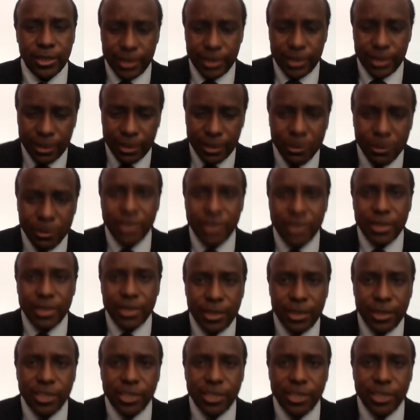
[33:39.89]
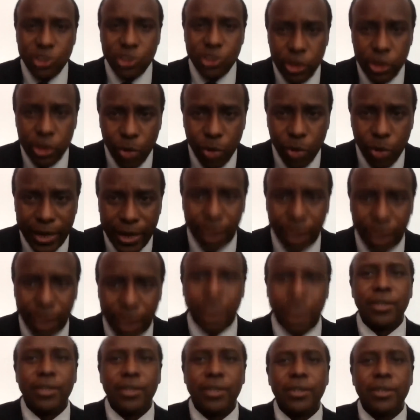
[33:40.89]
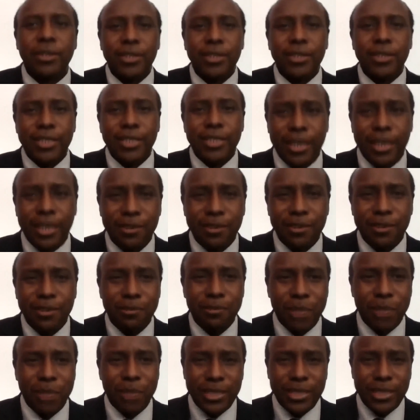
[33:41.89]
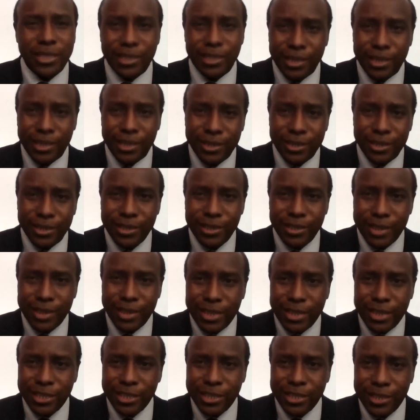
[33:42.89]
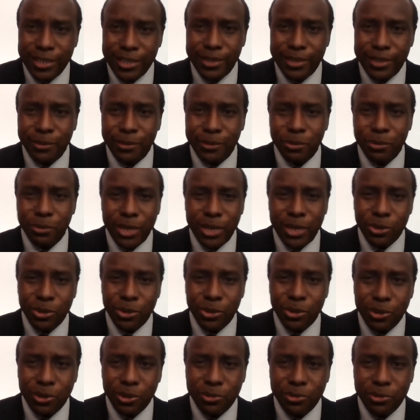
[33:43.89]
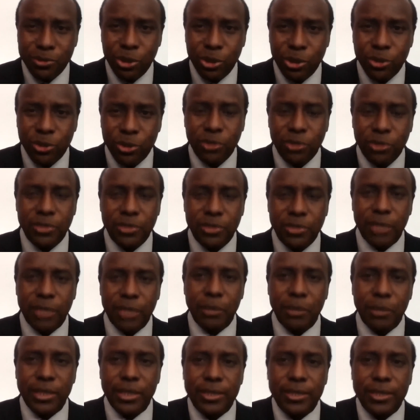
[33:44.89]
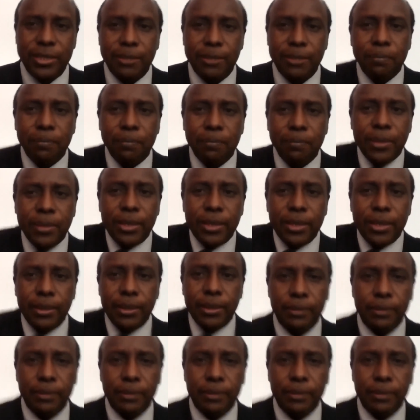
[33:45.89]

10 minutes, it is only 1 hour, yeah, but in that we are talking of slots of 10 minutes, yeah.